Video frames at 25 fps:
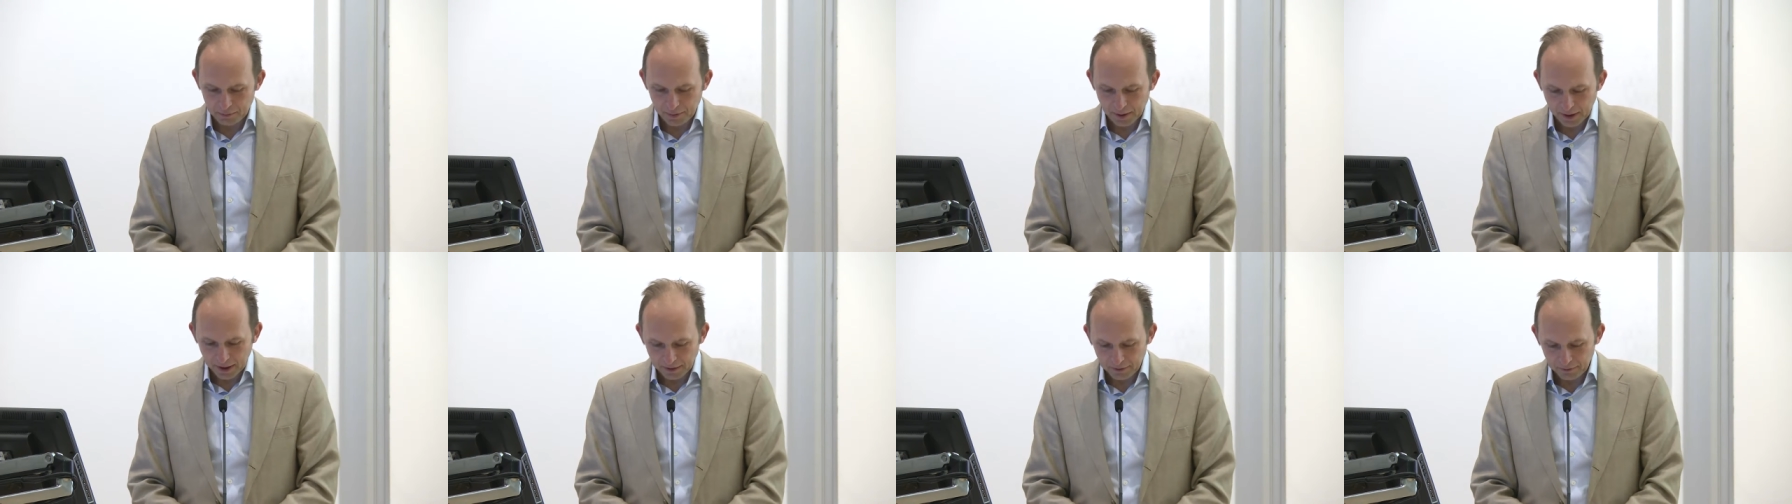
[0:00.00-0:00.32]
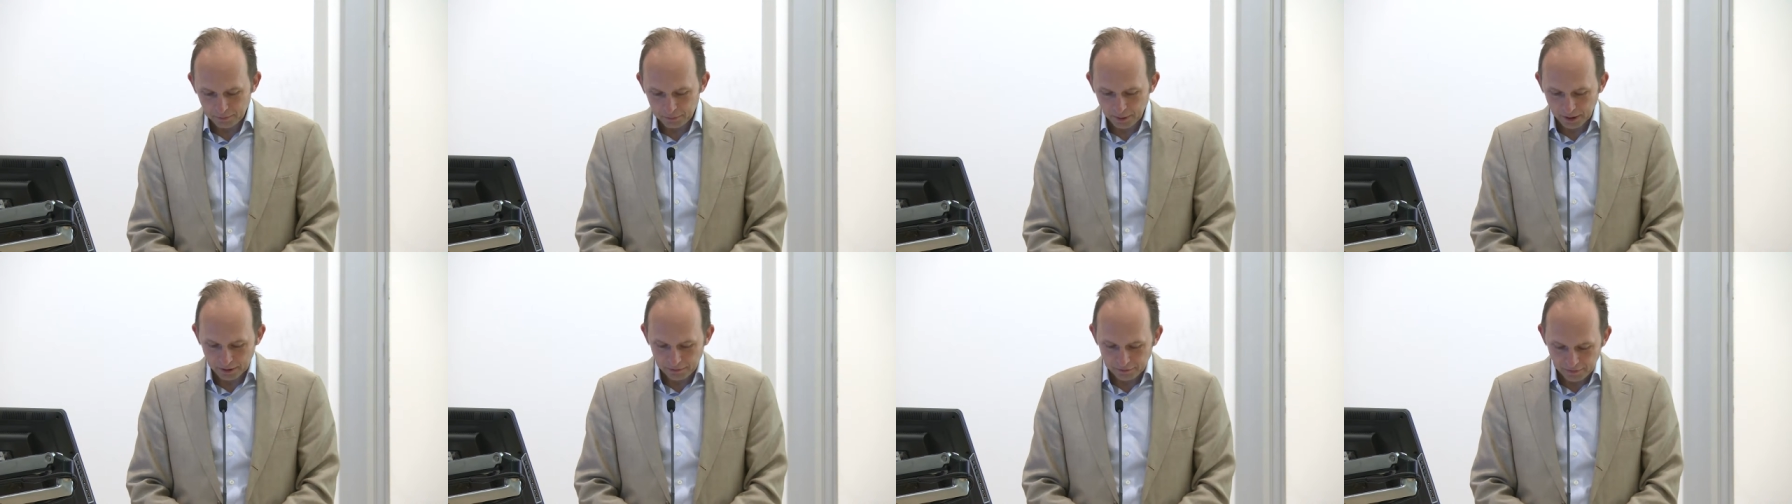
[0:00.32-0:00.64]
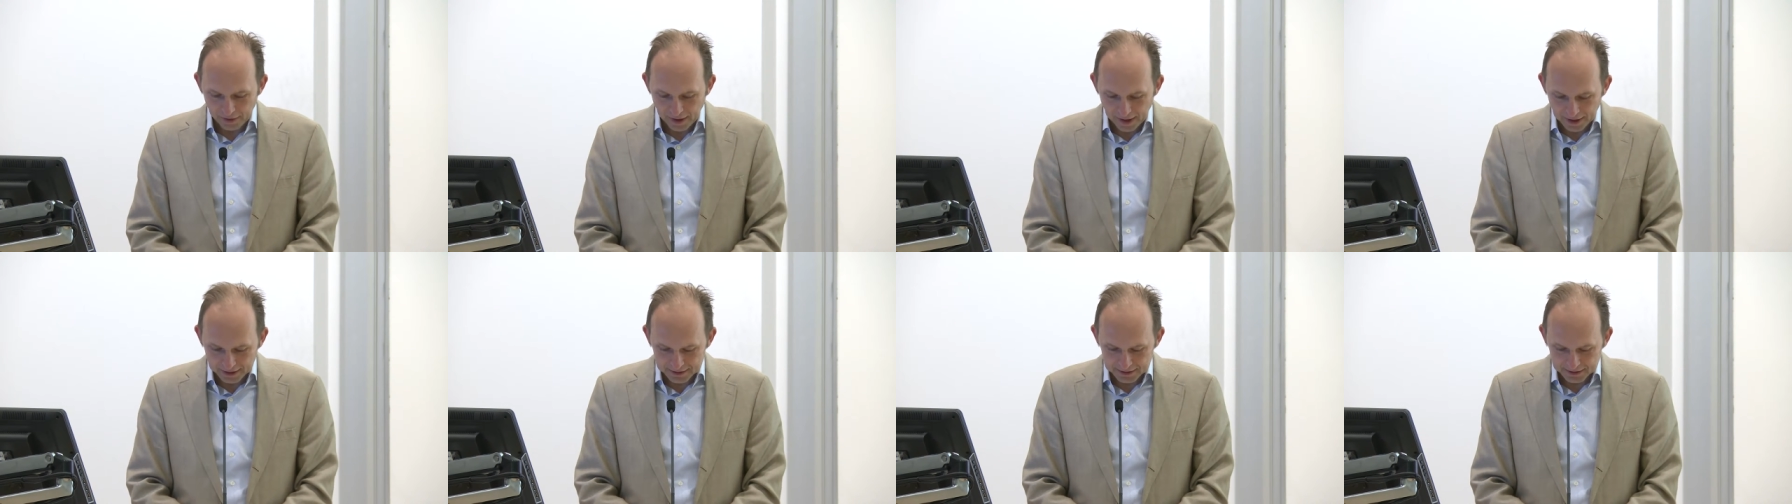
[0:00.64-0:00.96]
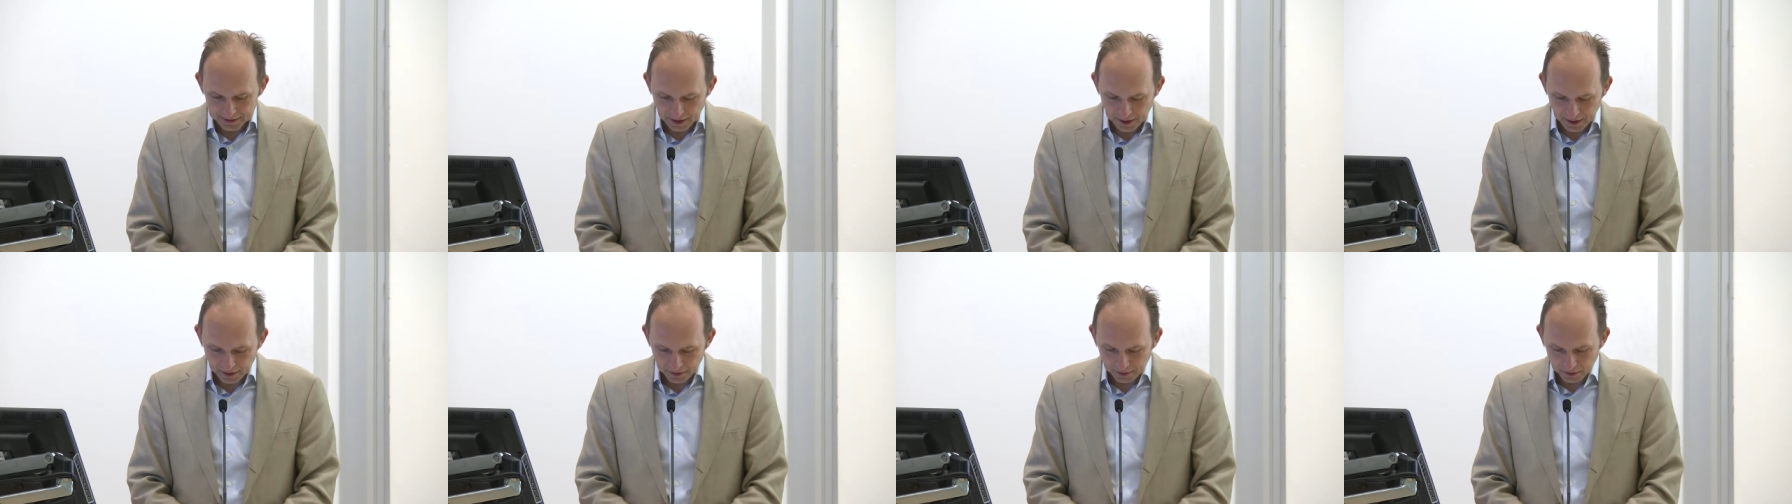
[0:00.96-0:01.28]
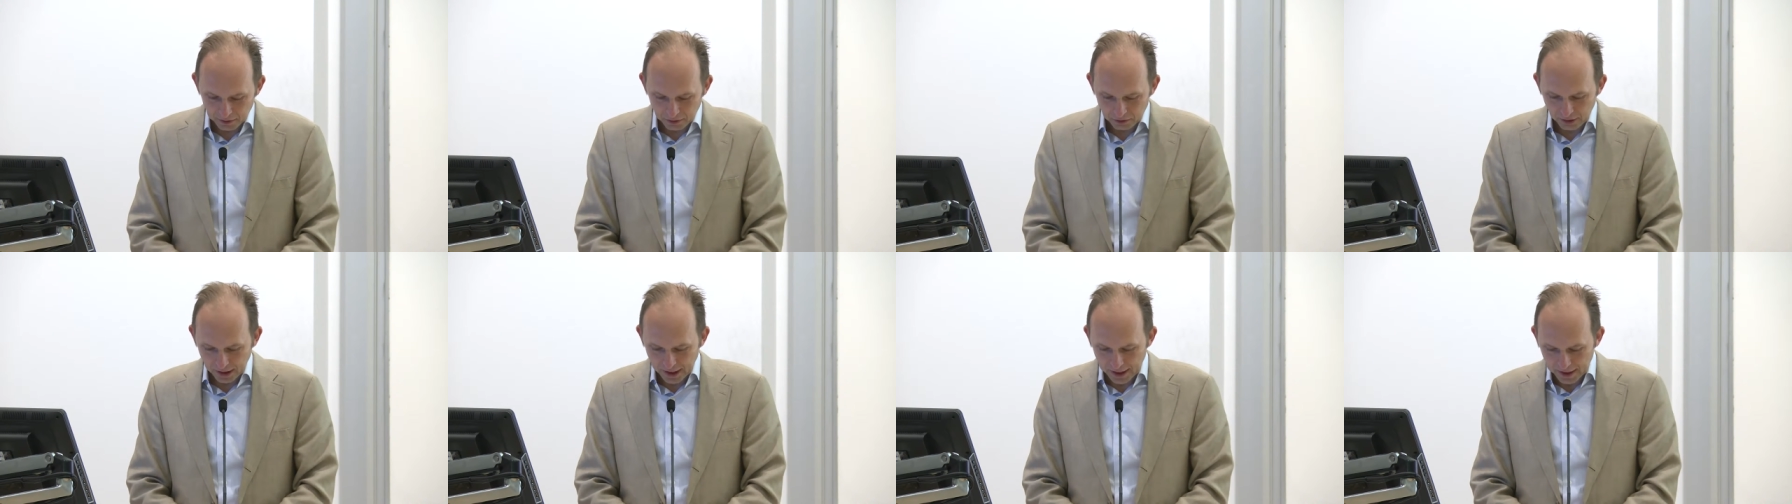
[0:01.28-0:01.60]
by, by facts on the
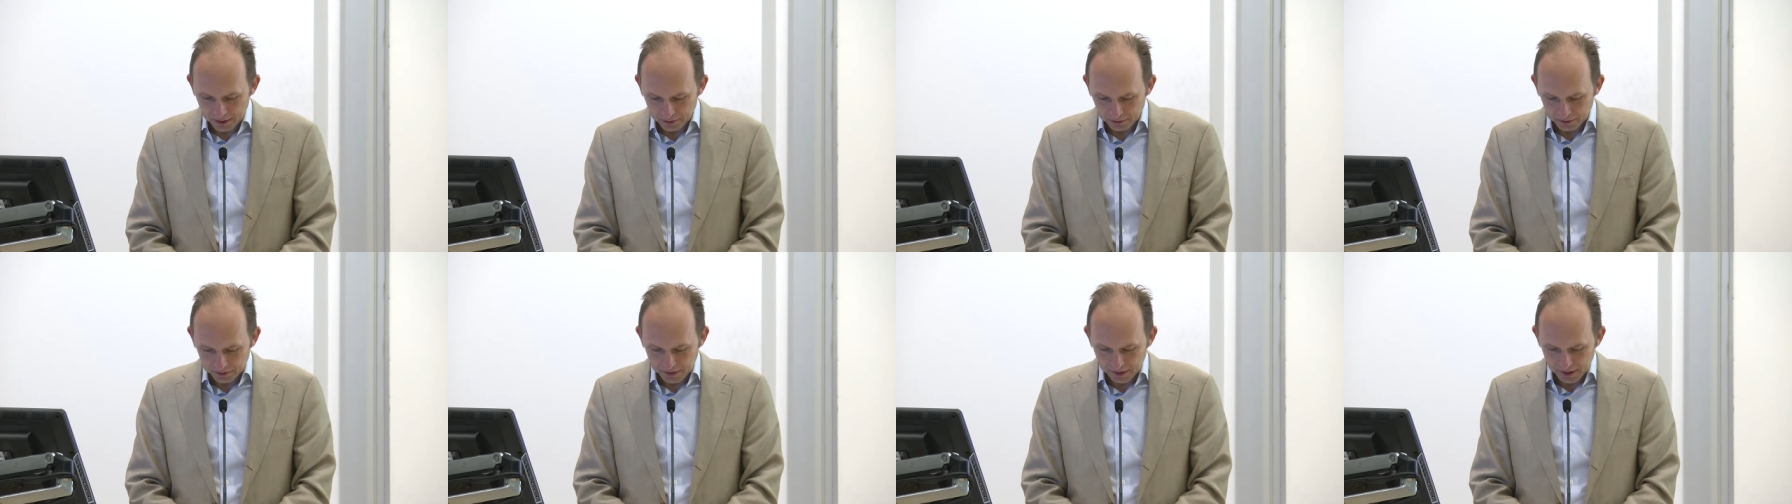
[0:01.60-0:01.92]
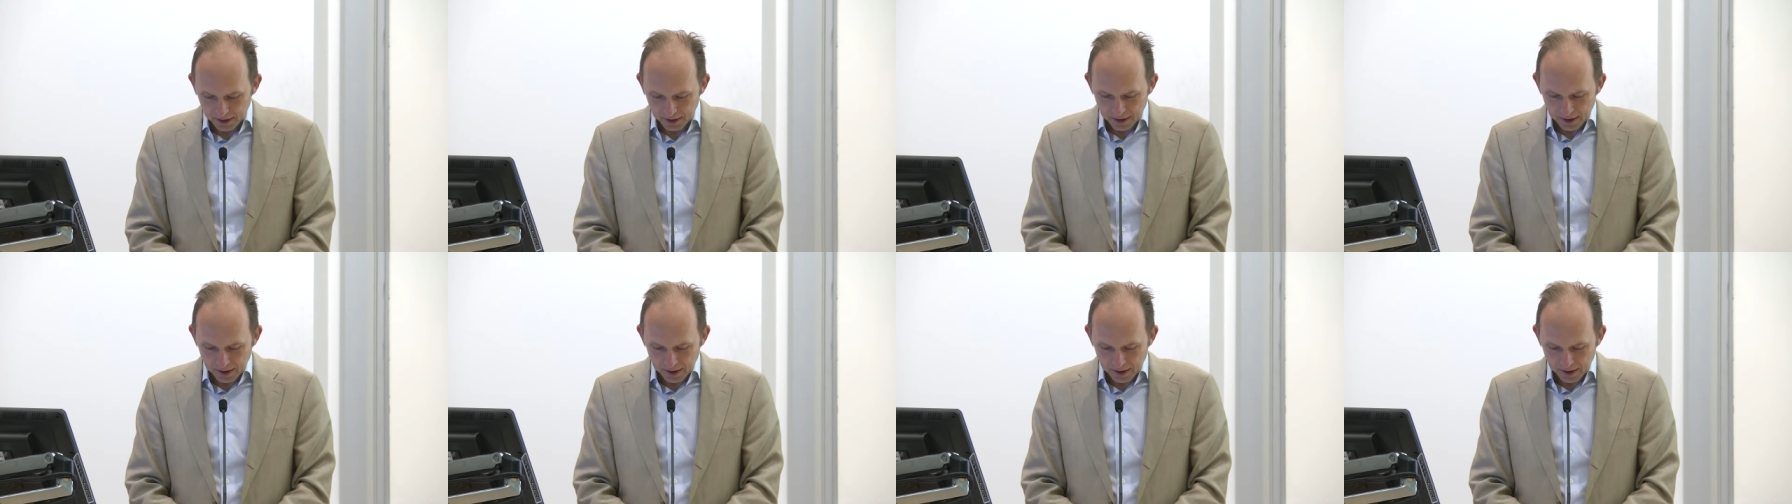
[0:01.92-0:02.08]
ground.